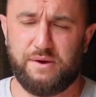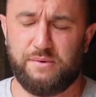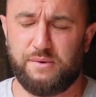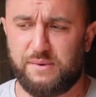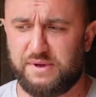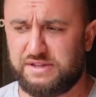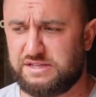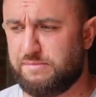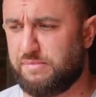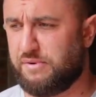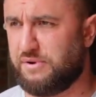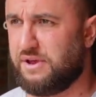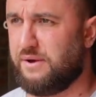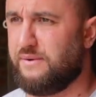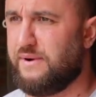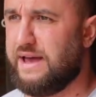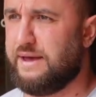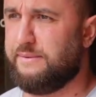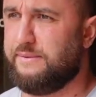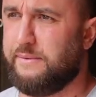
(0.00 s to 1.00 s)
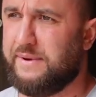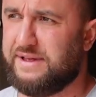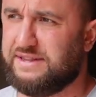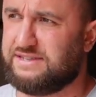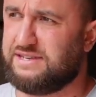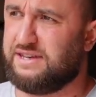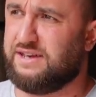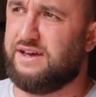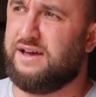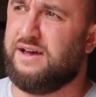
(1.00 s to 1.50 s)
We went to body weight, we went
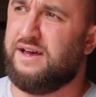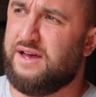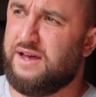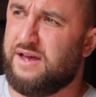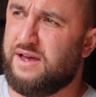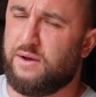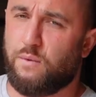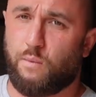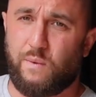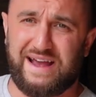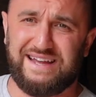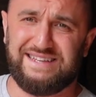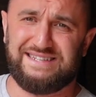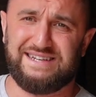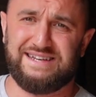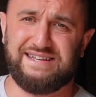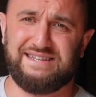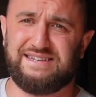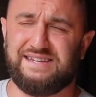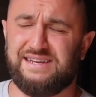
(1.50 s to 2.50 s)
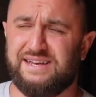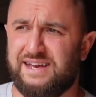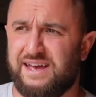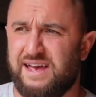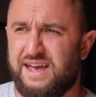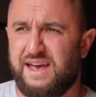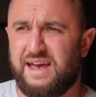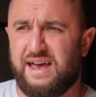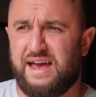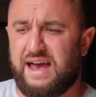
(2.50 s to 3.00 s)
to weighted,
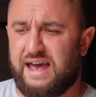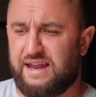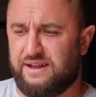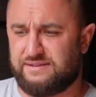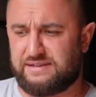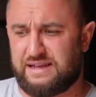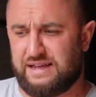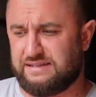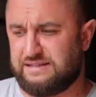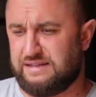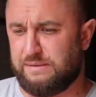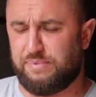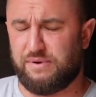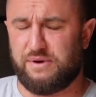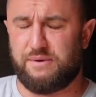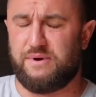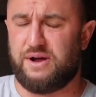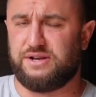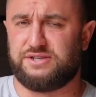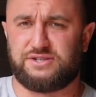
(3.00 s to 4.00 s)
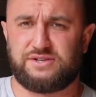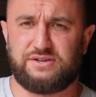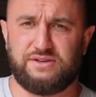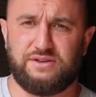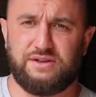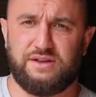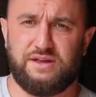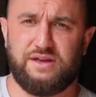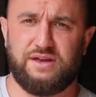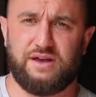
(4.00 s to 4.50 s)
and it was getting to the point where I
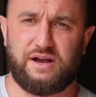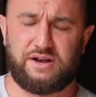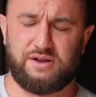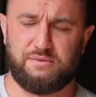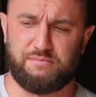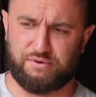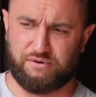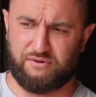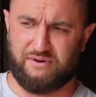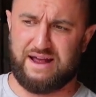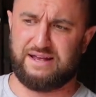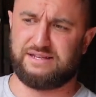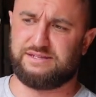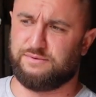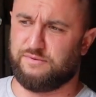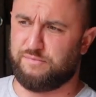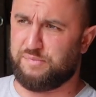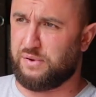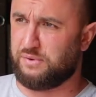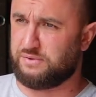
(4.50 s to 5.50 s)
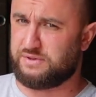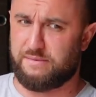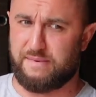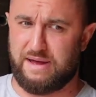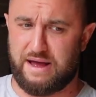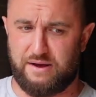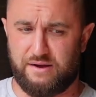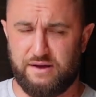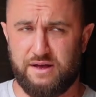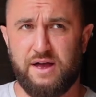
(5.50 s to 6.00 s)
couldn't progress. So we pulled them
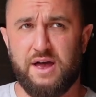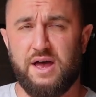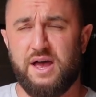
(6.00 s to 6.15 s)
out,